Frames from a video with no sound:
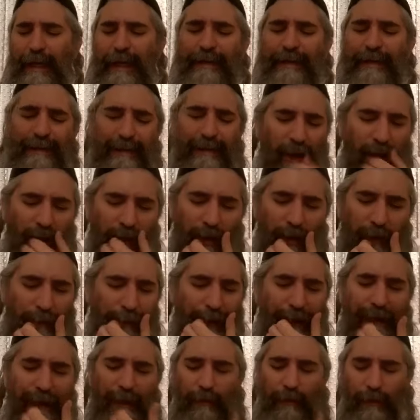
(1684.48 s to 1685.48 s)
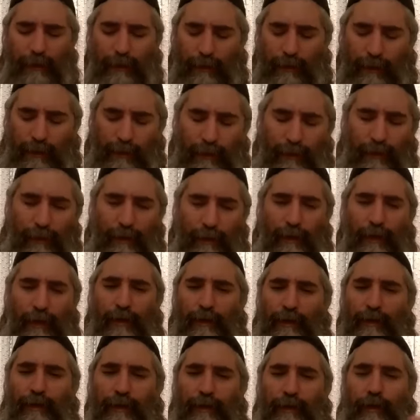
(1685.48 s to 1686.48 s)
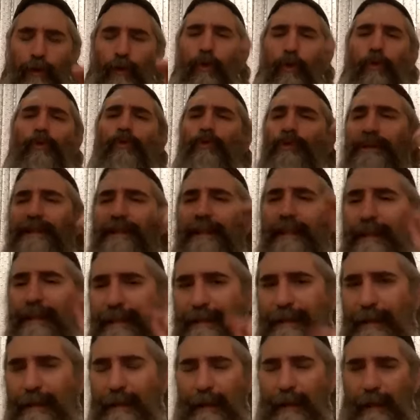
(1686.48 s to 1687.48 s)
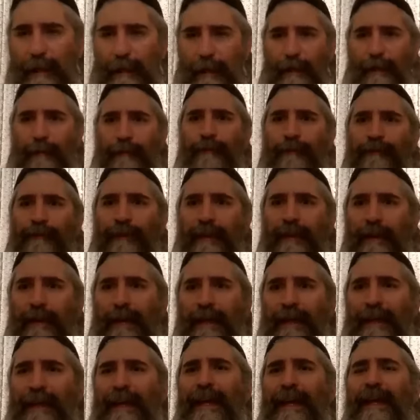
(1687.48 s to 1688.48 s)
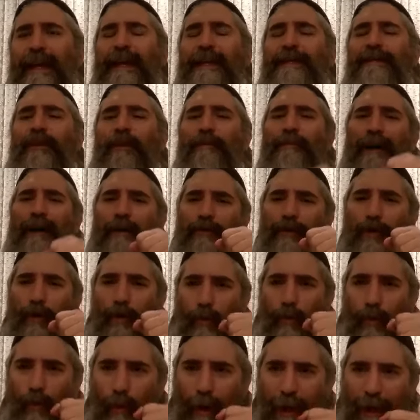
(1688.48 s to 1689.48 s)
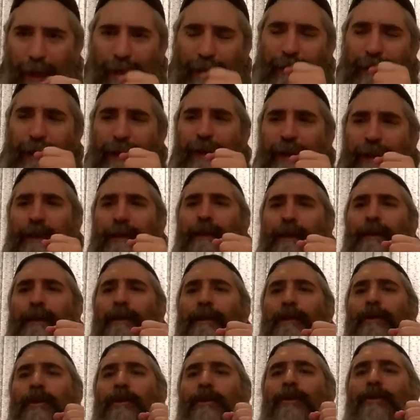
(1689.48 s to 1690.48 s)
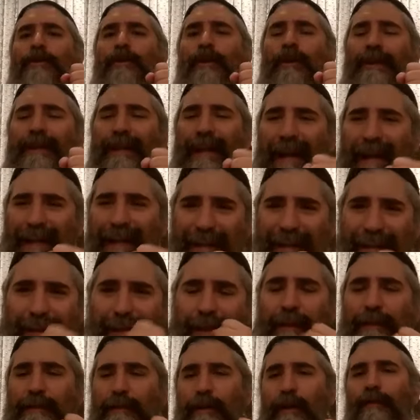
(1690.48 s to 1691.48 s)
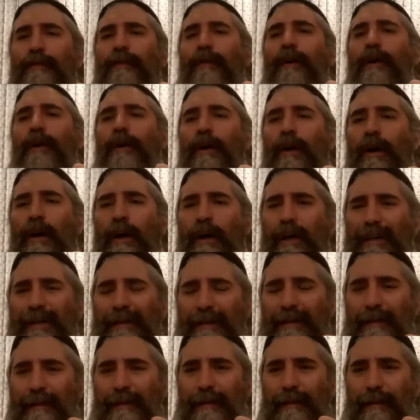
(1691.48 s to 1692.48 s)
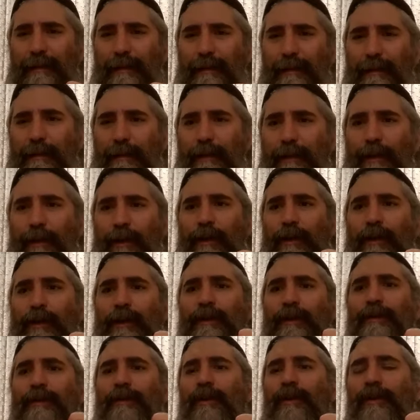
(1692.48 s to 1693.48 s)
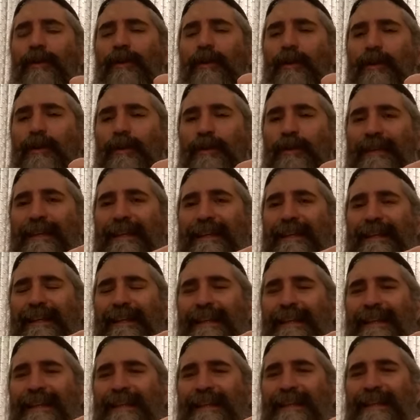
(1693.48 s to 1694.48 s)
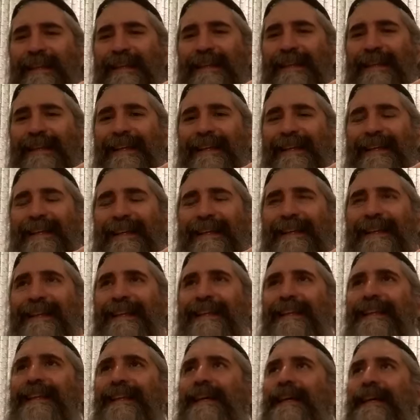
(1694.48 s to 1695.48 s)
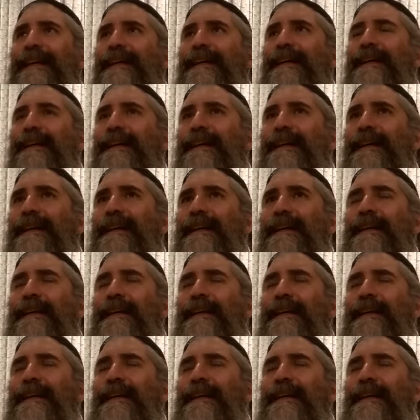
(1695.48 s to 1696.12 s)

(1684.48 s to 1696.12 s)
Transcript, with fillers: it's not about who's listening. It's about awakening the kindness of our heart, the, the, the uh,